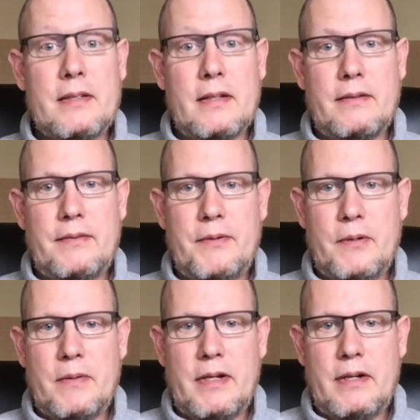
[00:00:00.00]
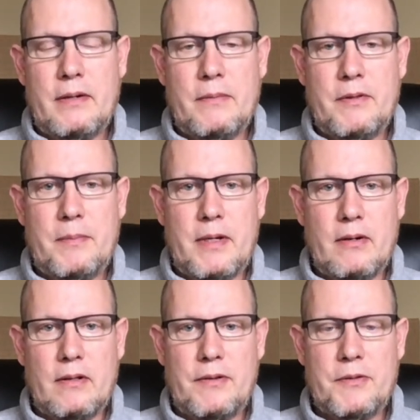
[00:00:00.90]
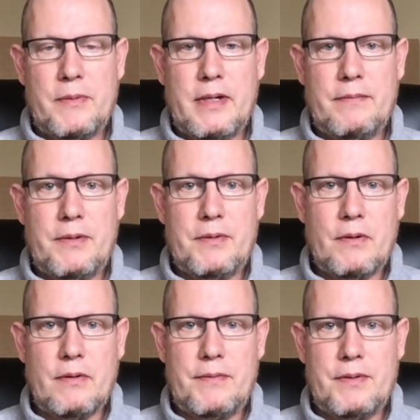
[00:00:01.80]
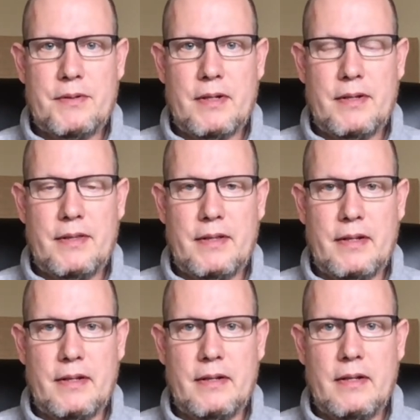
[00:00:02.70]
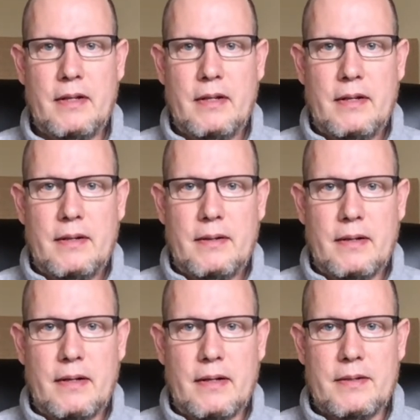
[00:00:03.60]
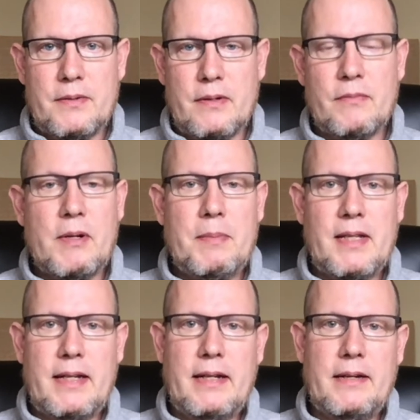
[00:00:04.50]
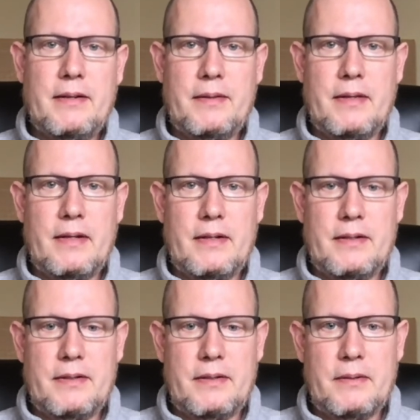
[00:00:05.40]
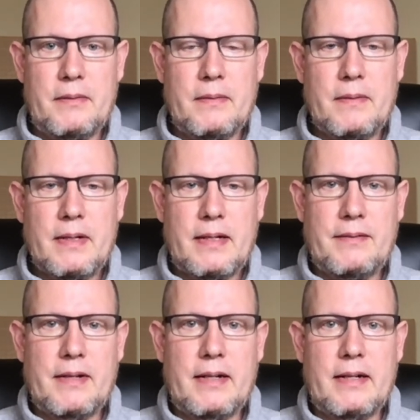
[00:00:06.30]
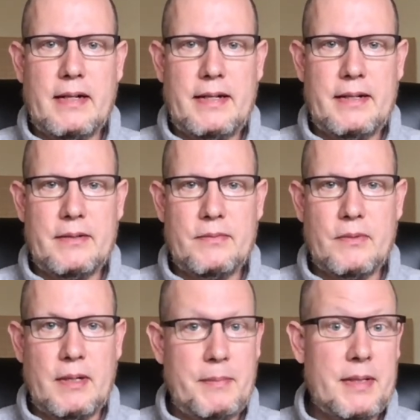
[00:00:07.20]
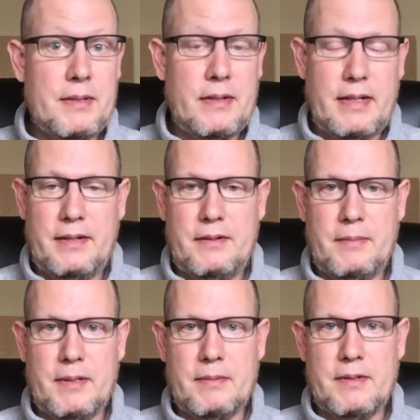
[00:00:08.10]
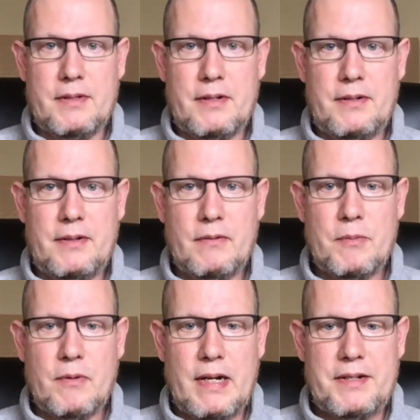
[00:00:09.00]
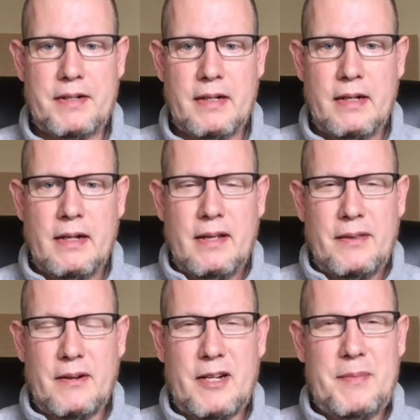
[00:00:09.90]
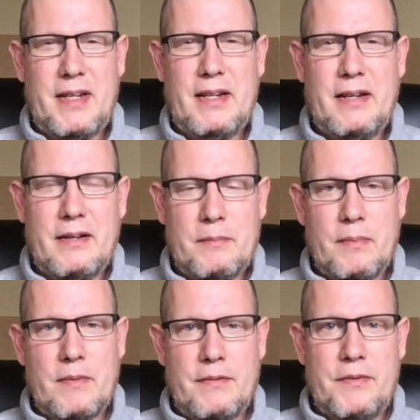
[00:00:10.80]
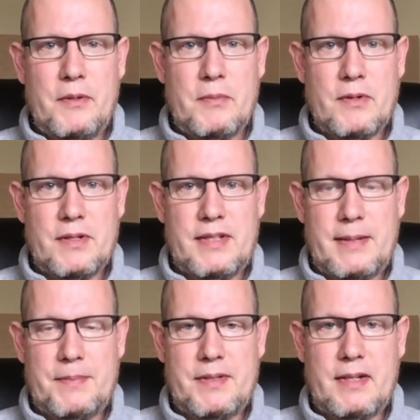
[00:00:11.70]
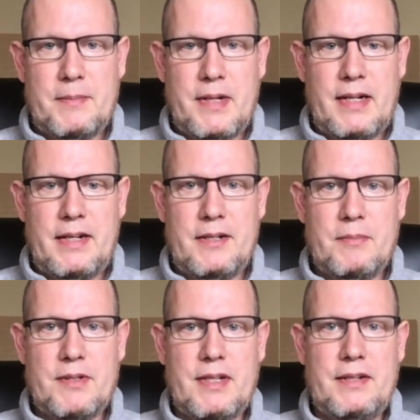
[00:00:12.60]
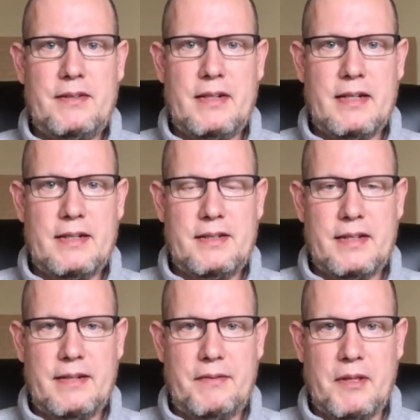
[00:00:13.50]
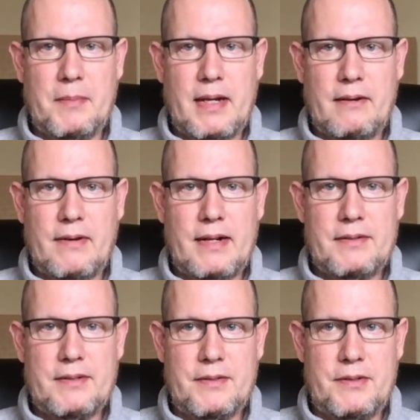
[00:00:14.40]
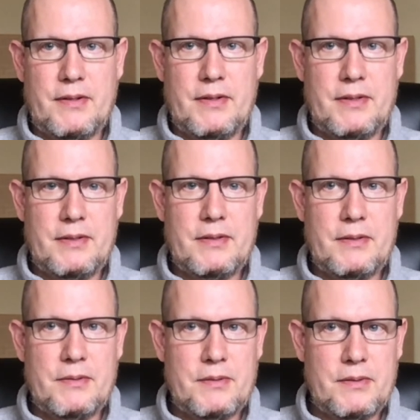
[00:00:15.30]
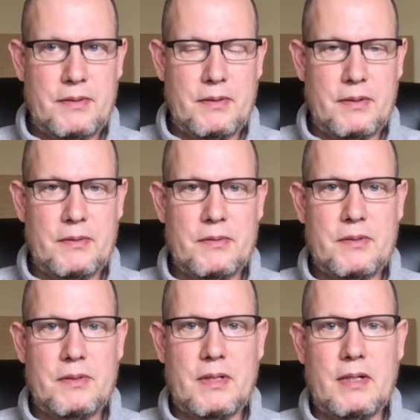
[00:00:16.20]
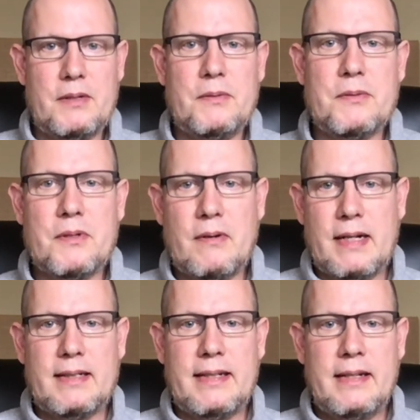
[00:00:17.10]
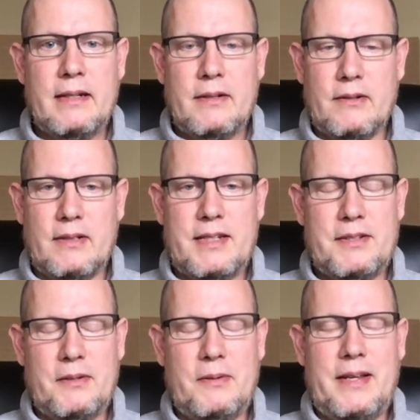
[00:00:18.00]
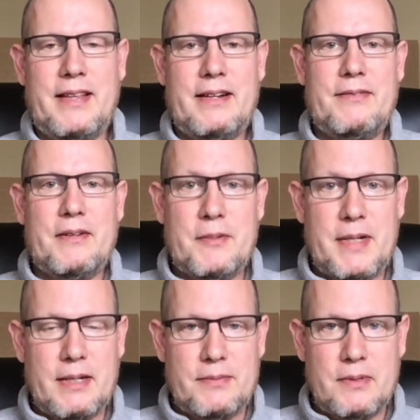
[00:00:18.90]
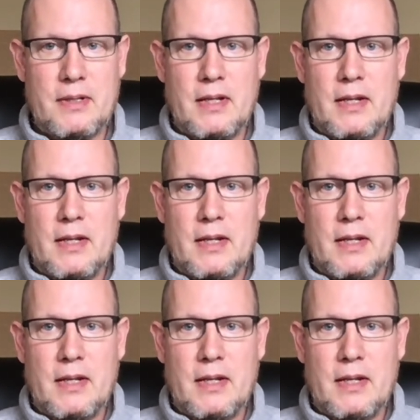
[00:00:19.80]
If you were here with me earlier this week, if you saw the sort of replay, then you kind of got an idea of what bits you need to be able to start doing room correction. There are going to be a few more steps that I'm going to need to present to you guys to give you the background so that you can use those tools correctly, or at least the way that I found to be helpful.